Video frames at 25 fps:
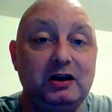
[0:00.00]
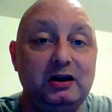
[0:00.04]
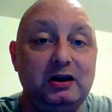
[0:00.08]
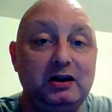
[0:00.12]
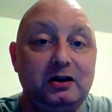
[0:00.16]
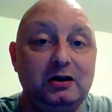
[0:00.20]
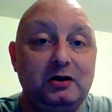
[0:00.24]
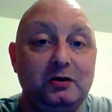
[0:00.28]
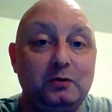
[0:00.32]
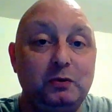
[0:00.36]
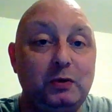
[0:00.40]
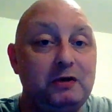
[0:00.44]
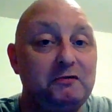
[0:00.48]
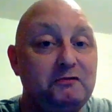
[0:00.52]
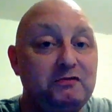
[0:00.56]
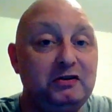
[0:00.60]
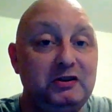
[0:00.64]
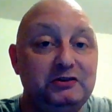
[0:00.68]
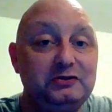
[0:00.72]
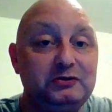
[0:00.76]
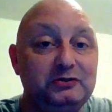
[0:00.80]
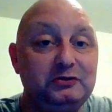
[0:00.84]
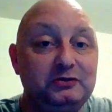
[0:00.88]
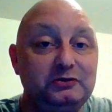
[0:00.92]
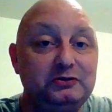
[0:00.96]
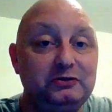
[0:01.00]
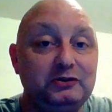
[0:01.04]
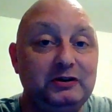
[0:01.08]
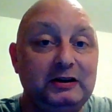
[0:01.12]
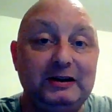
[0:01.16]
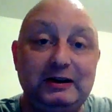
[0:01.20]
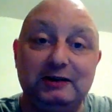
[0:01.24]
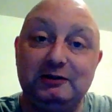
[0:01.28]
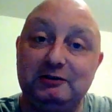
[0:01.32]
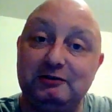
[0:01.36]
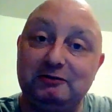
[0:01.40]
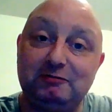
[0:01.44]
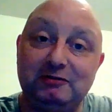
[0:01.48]
wet razors,
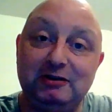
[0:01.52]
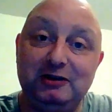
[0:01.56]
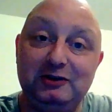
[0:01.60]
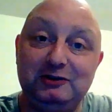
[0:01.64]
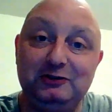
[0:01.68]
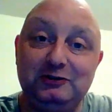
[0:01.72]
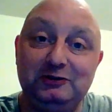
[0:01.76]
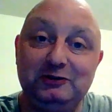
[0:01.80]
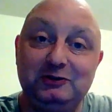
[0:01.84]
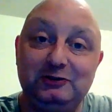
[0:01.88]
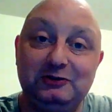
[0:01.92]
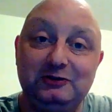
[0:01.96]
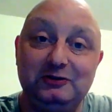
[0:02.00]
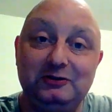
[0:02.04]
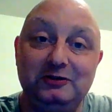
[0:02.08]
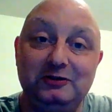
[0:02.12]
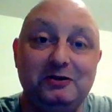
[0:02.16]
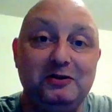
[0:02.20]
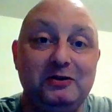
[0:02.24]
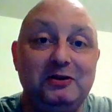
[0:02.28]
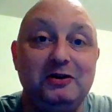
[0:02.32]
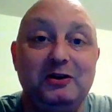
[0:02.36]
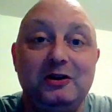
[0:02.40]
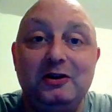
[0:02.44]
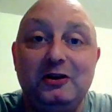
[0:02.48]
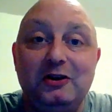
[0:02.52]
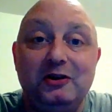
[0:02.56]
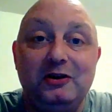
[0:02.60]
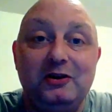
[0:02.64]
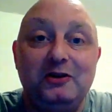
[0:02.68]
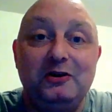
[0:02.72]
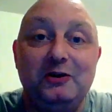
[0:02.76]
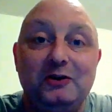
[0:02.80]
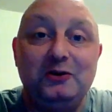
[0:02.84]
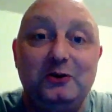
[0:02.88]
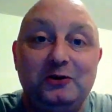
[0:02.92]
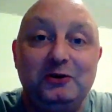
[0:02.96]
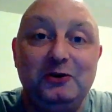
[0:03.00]
electric razors,
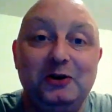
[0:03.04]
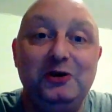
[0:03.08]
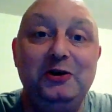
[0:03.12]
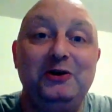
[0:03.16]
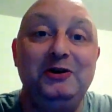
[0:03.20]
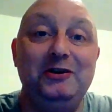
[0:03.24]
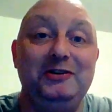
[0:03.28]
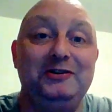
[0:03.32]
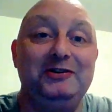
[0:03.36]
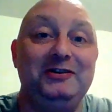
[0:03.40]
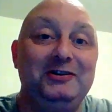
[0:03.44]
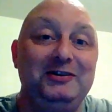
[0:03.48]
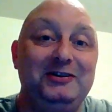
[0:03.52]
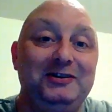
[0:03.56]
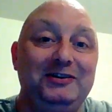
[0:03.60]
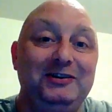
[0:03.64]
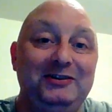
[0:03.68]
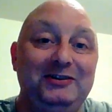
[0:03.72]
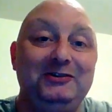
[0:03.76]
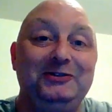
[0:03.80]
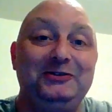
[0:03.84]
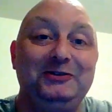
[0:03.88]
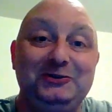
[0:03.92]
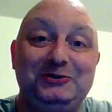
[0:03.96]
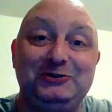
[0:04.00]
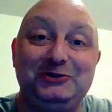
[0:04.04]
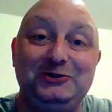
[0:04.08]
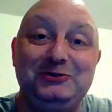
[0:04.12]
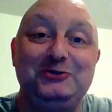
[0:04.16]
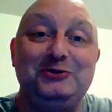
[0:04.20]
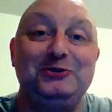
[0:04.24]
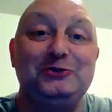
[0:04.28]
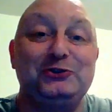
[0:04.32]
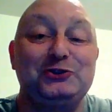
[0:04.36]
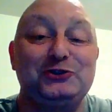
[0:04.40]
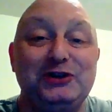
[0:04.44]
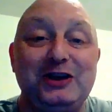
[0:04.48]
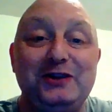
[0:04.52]
or do you
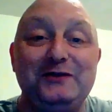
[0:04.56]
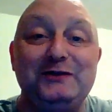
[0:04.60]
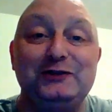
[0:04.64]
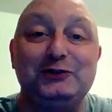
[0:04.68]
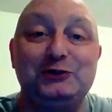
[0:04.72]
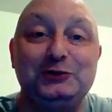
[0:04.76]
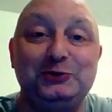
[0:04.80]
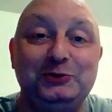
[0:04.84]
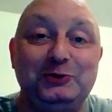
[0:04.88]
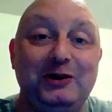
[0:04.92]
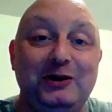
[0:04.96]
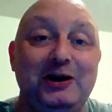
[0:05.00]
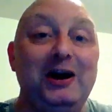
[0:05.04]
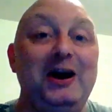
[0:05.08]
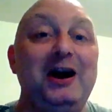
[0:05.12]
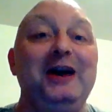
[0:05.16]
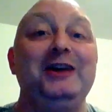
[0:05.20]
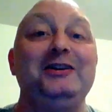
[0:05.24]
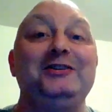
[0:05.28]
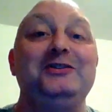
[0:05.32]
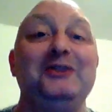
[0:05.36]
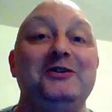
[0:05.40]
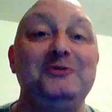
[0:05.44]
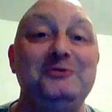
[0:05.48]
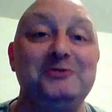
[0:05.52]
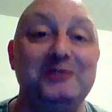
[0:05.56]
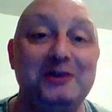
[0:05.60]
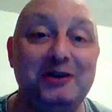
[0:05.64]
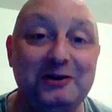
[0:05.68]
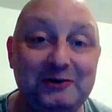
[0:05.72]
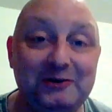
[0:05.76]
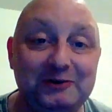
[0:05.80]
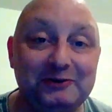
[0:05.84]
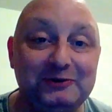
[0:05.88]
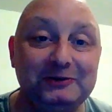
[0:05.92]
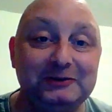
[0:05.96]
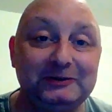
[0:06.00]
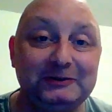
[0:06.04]
not shave at all? I don't
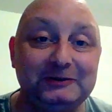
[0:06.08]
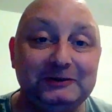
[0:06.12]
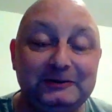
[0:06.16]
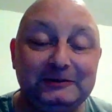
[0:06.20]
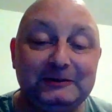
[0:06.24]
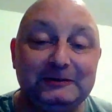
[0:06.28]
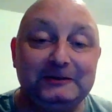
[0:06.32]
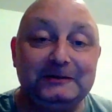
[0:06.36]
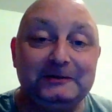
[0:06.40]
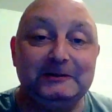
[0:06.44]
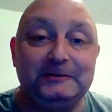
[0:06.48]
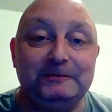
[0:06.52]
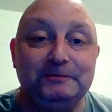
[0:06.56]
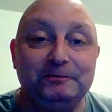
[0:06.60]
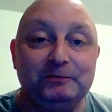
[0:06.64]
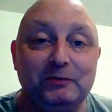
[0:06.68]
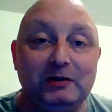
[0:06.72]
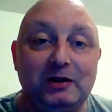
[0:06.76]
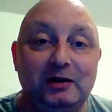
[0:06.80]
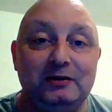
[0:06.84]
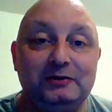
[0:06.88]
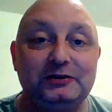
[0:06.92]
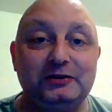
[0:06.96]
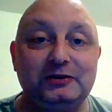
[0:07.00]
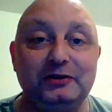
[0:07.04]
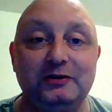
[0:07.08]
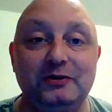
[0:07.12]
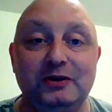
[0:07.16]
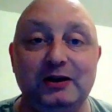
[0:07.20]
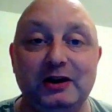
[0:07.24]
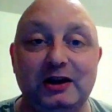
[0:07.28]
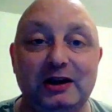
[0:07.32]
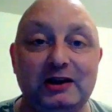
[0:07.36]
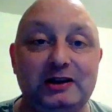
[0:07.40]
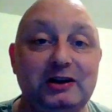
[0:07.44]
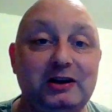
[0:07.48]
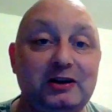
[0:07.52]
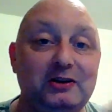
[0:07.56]
know.
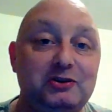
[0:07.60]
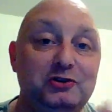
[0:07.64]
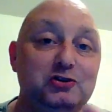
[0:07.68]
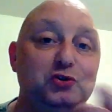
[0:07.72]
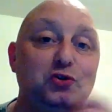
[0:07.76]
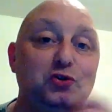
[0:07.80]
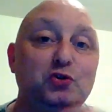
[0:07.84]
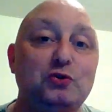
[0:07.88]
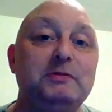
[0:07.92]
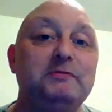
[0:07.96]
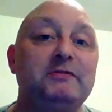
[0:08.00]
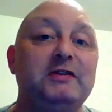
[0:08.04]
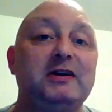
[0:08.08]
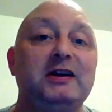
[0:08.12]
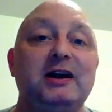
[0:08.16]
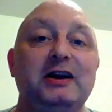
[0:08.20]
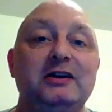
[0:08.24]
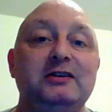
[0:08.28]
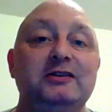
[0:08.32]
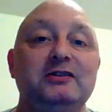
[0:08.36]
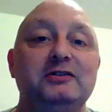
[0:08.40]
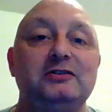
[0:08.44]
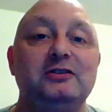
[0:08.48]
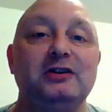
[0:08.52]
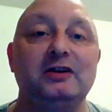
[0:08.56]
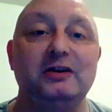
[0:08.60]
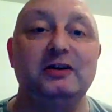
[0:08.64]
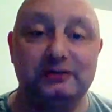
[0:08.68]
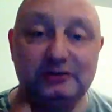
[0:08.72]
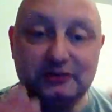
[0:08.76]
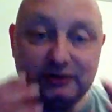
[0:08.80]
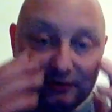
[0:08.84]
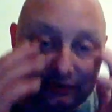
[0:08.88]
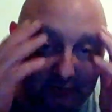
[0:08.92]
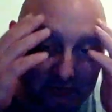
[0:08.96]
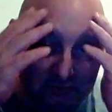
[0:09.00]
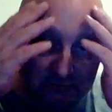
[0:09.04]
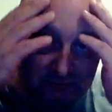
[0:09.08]
So, you know, you caught me red-handed.
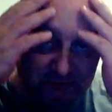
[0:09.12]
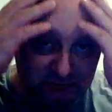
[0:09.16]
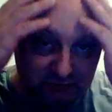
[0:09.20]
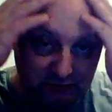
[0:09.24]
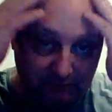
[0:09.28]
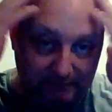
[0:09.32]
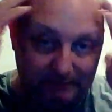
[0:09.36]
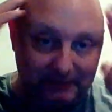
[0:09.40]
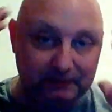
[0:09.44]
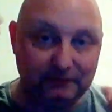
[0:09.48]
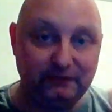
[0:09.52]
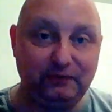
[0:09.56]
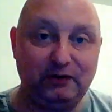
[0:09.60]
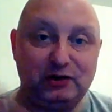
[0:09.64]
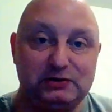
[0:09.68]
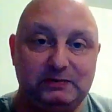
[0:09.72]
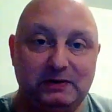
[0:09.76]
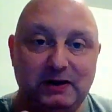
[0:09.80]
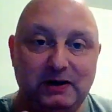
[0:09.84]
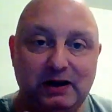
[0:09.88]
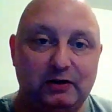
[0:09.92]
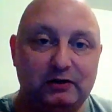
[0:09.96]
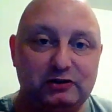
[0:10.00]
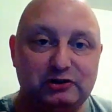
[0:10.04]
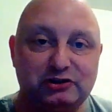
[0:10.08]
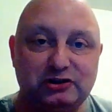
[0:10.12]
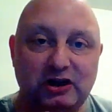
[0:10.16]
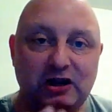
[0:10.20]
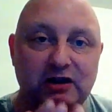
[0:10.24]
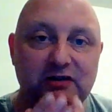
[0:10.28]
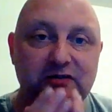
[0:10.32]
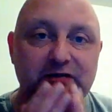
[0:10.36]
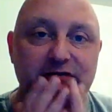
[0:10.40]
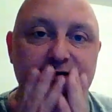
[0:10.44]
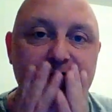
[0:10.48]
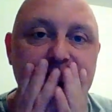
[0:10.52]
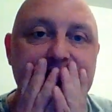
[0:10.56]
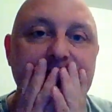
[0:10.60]
So, some people have asked me how I
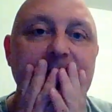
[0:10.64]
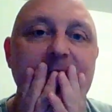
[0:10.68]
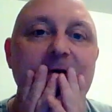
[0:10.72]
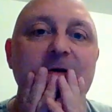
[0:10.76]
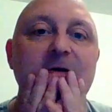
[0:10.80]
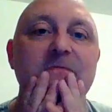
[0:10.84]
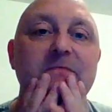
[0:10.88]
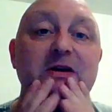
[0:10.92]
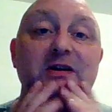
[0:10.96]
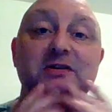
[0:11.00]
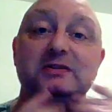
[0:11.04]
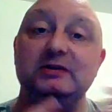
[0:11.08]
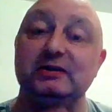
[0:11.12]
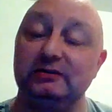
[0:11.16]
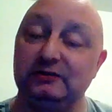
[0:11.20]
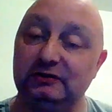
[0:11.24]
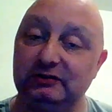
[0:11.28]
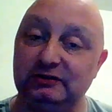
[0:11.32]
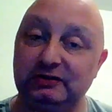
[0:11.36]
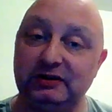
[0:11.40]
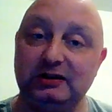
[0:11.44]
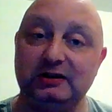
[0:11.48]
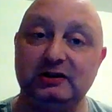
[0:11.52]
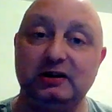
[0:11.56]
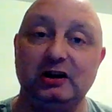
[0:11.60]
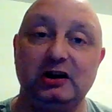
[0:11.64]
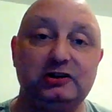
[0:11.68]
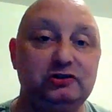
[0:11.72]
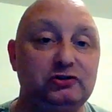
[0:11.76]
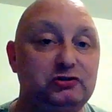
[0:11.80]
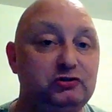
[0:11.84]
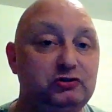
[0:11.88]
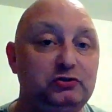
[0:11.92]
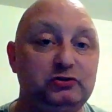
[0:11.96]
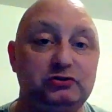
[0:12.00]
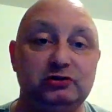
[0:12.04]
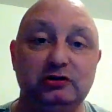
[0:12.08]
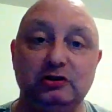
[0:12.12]
shave. So, basically, as I said, I
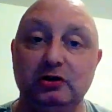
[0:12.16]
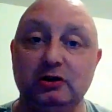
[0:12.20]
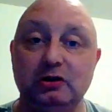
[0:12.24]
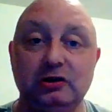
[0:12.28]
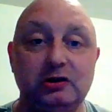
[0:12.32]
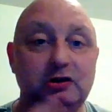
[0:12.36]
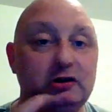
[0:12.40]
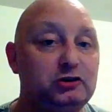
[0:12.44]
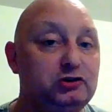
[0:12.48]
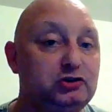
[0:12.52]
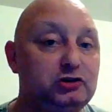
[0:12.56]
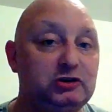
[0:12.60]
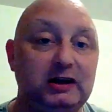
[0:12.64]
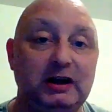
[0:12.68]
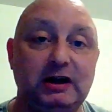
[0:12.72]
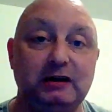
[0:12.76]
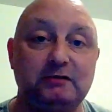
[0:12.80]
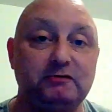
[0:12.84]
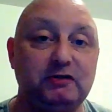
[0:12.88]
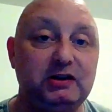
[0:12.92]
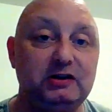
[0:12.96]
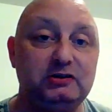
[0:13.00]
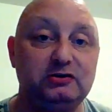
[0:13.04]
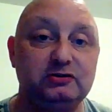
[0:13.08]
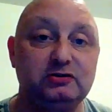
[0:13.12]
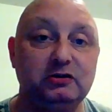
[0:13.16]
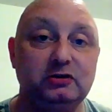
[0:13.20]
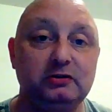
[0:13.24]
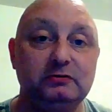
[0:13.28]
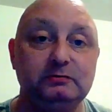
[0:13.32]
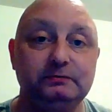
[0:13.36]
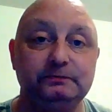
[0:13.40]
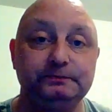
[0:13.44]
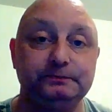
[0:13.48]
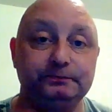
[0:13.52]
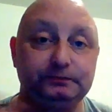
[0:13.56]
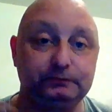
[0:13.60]
just use a Gillette razor